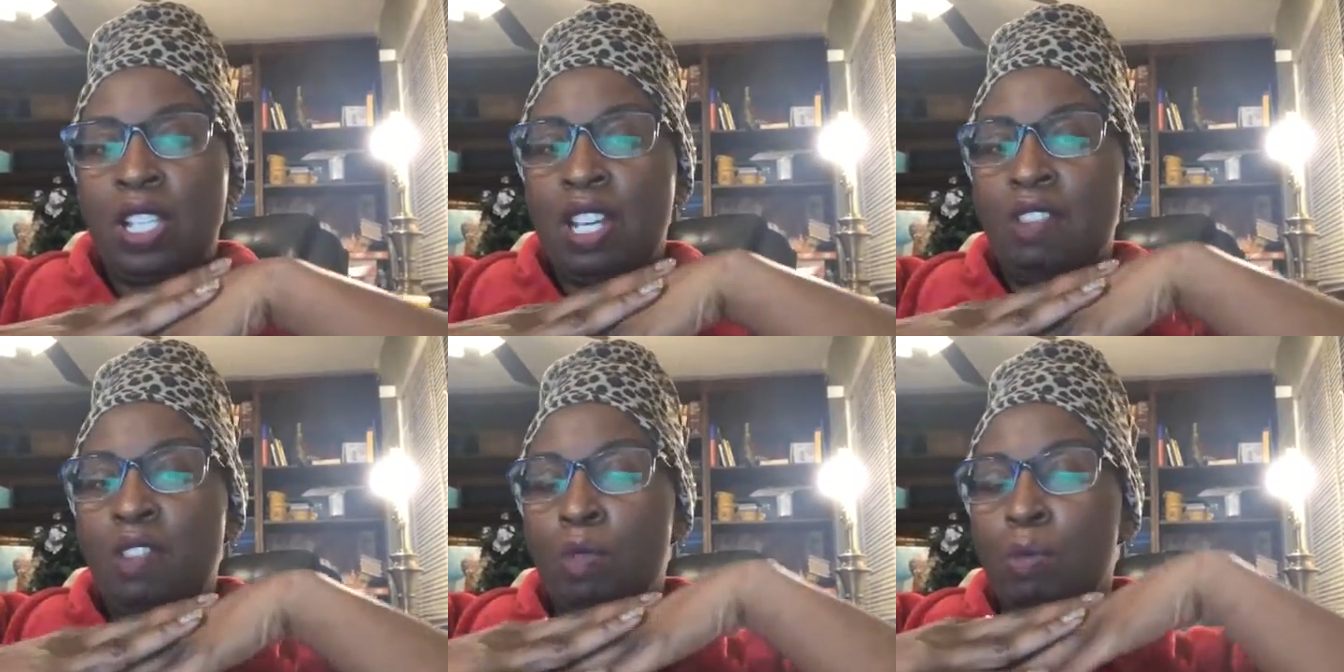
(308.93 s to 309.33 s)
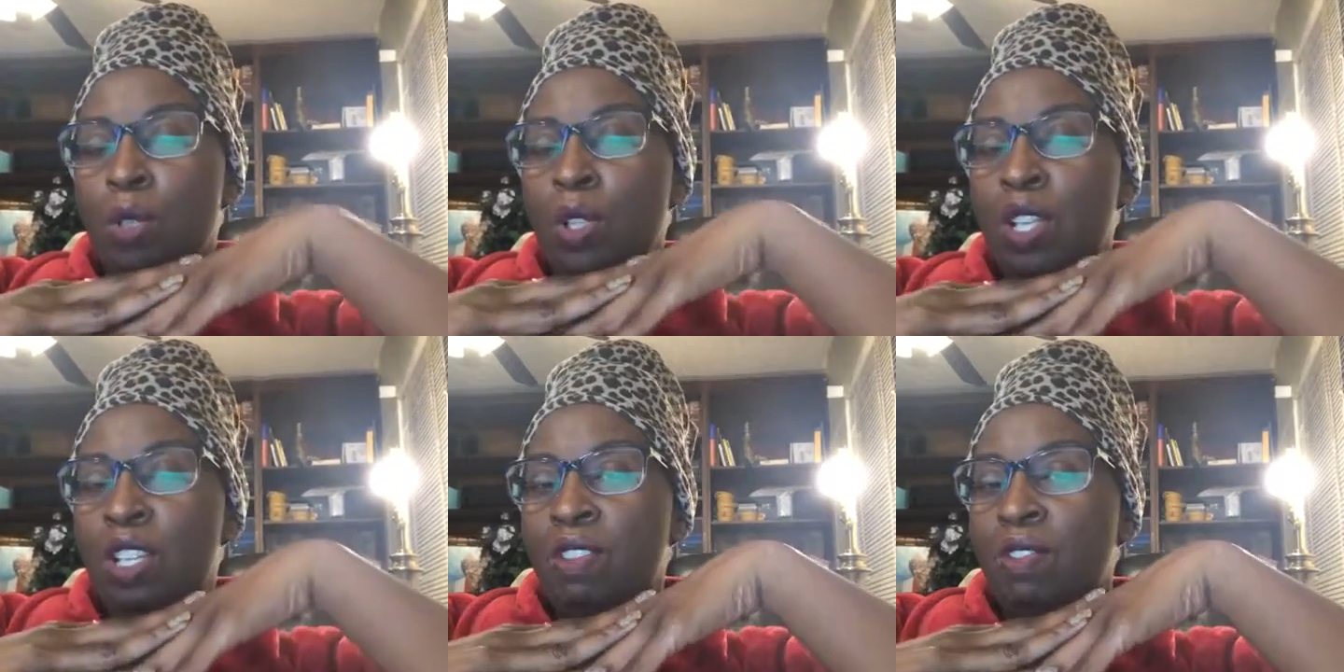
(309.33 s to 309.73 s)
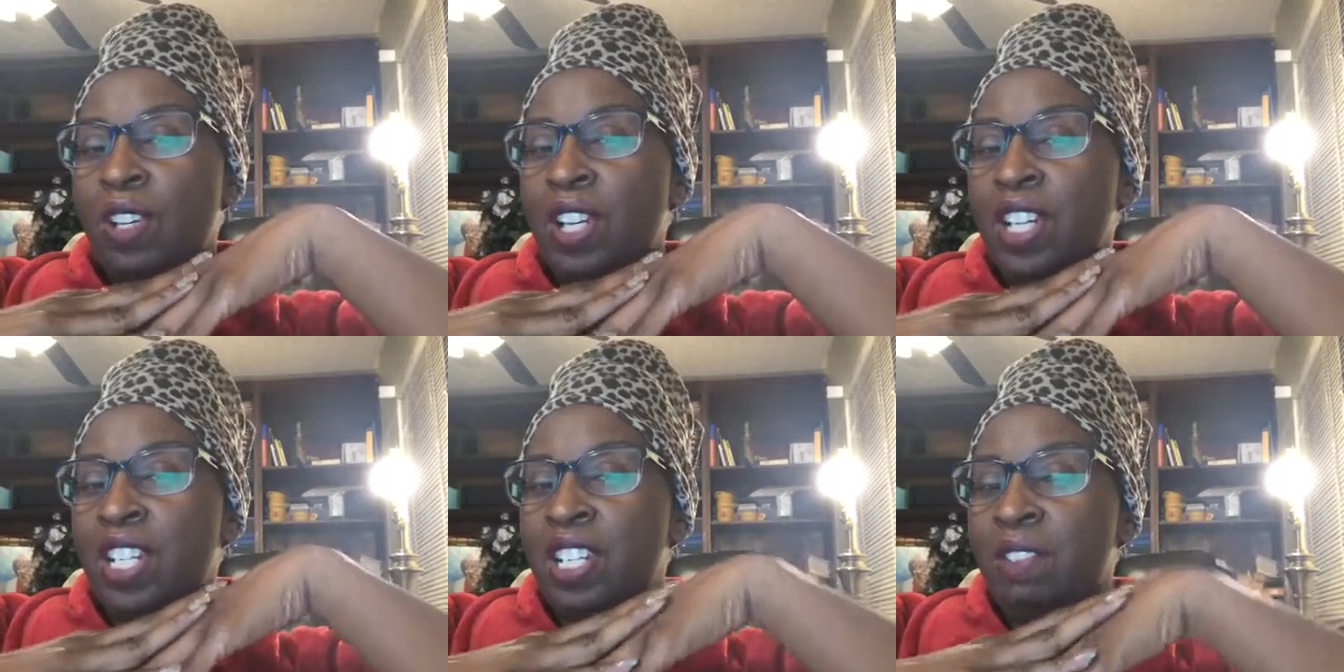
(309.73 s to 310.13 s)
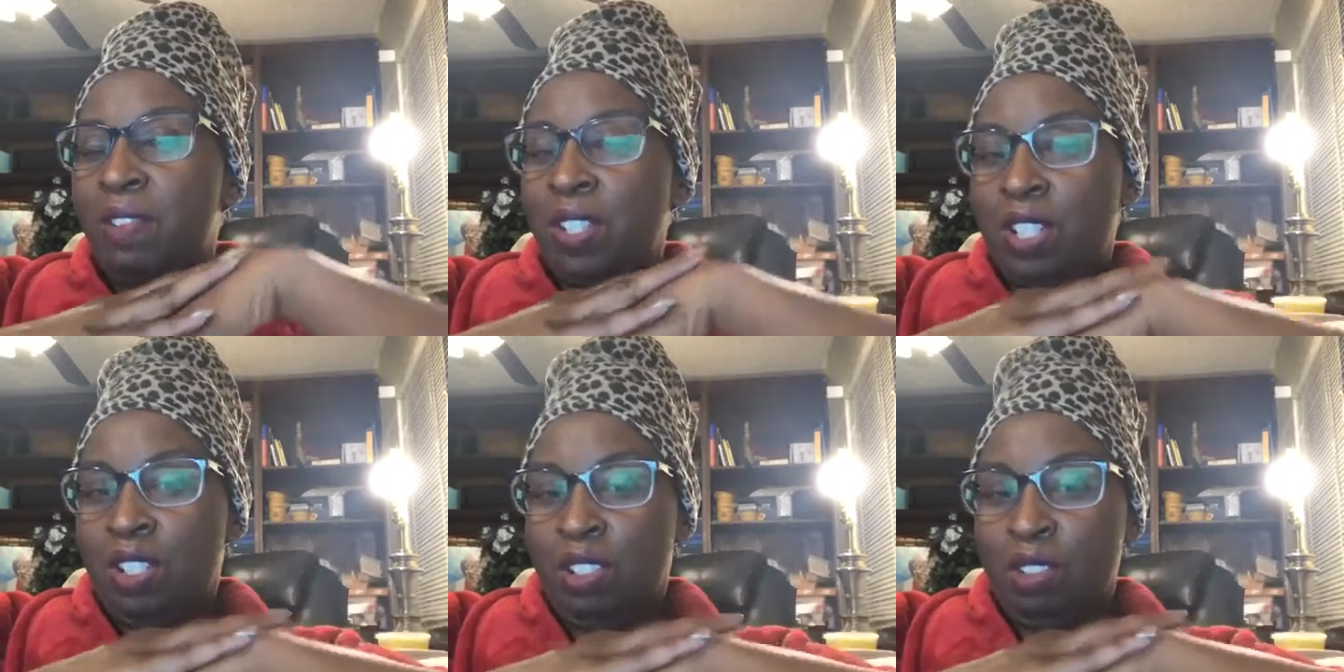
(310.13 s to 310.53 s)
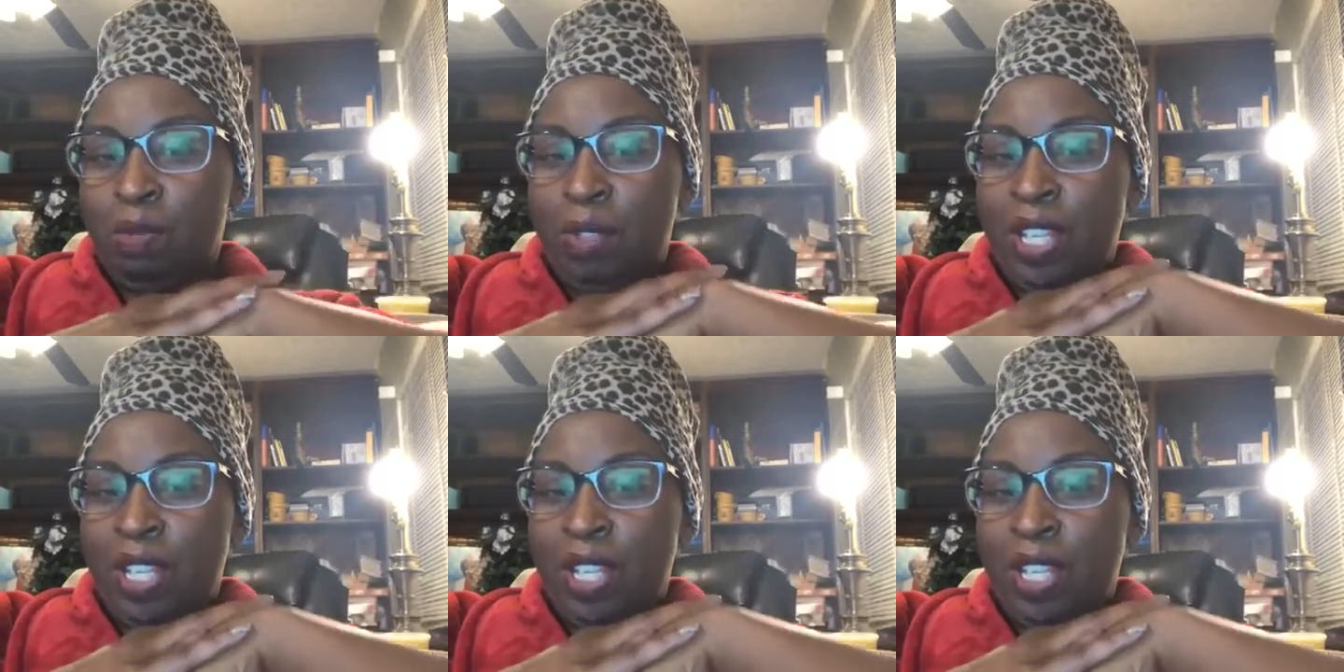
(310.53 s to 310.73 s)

Self-employed is very difficult